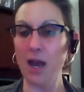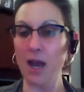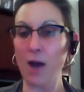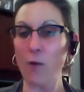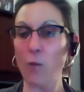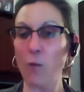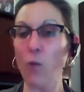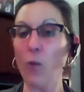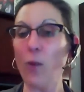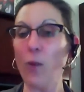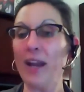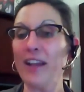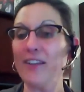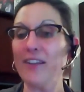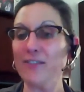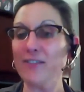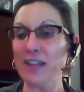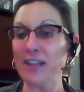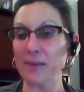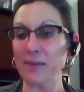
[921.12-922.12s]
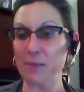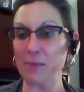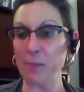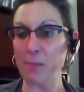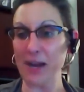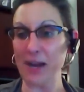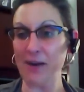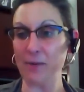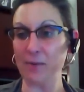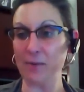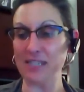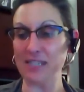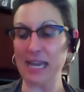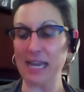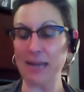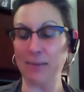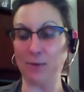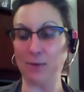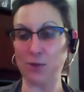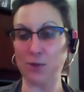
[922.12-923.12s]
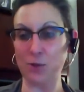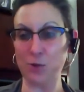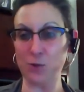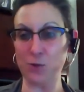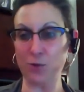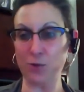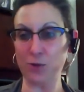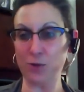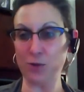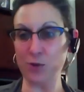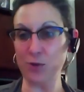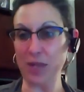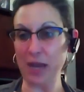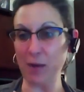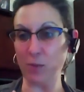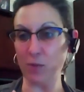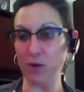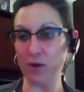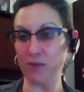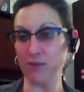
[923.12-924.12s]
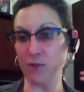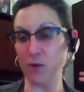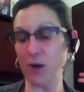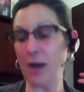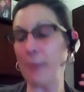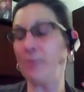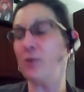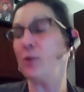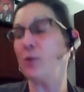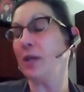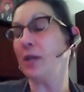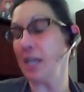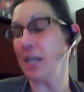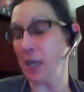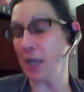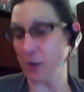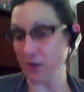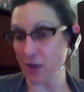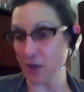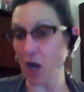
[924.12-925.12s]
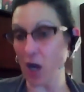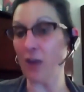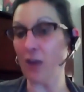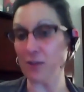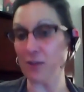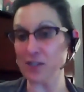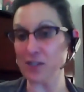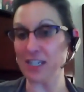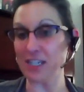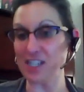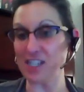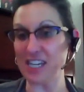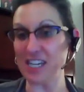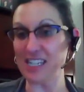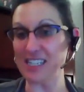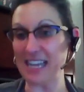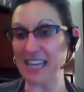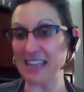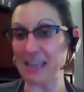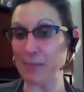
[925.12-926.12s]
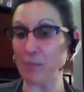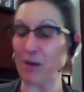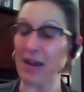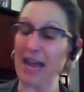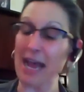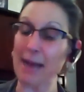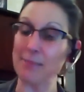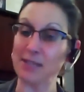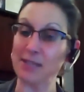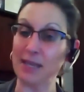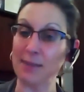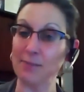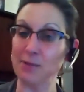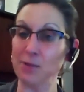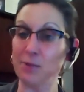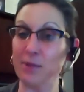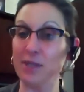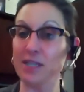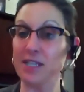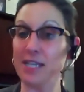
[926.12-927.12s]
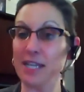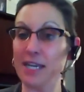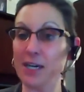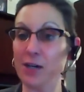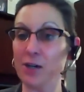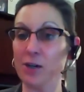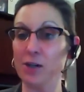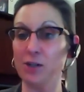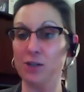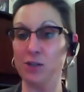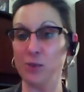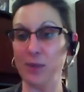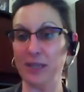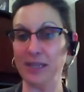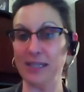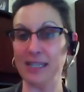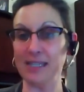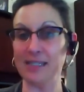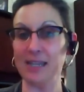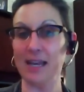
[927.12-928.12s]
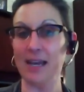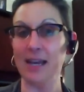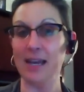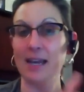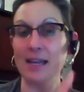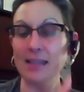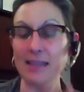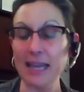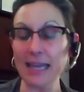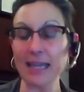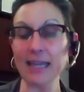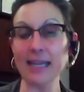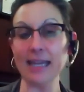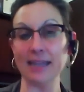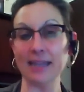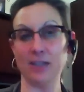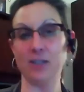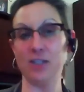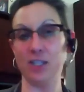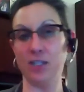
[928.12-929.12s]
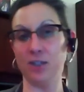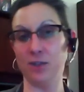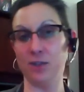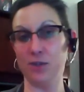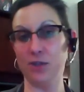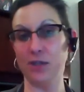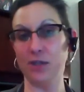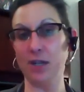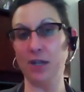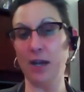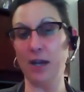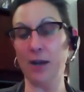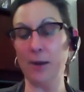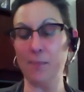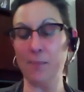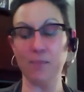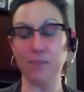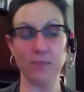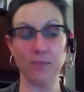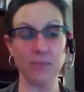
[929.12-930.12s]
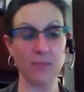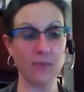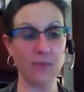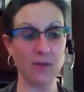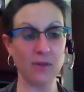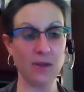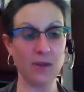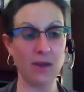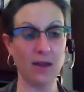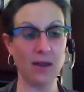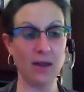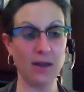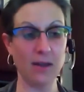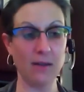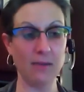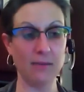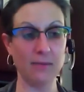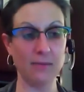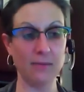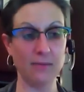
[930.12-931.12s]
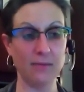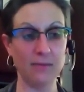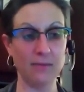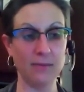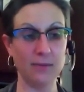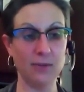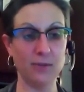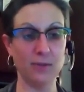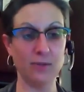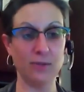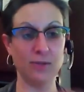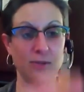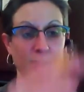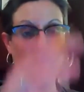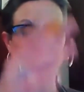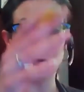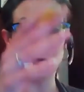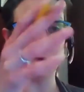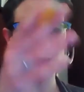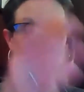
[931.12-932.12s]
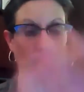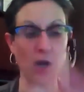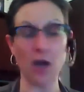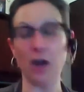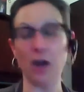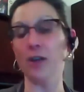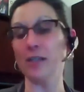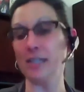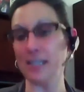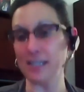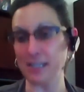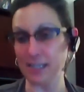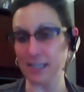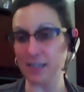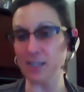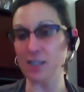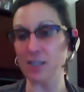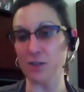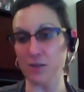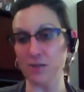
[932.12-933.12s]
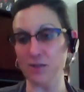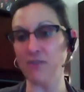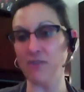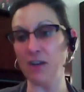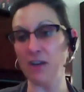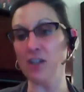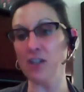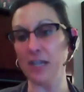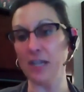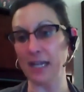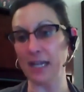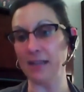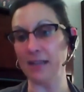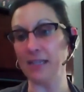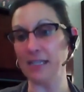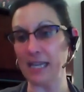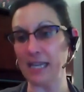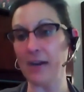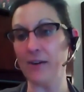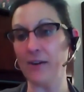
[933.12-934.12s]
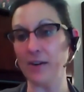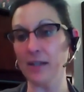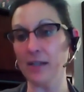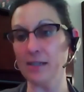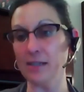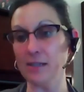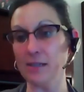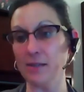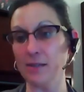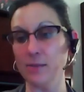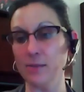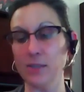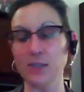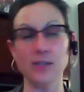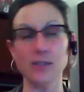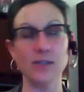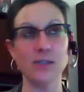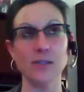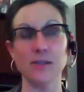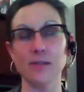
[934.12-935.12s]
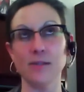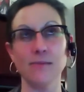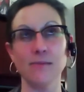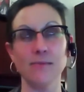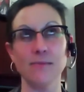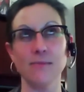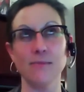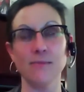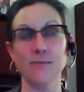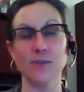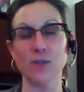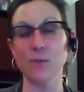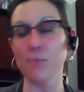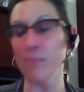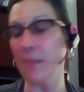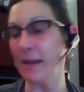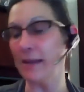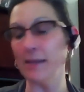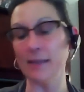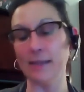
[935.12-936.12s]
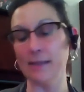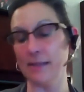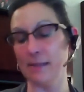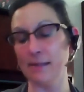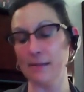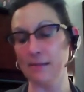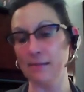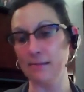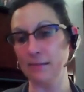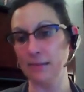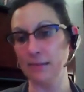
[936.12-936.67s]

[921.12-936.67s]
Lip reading: what if the parent was able to do that work for up to a year? And the author suggests that perhaps up to a year doing this, they can get their children to non-autistic children functioning in these areas, which is just tremendous.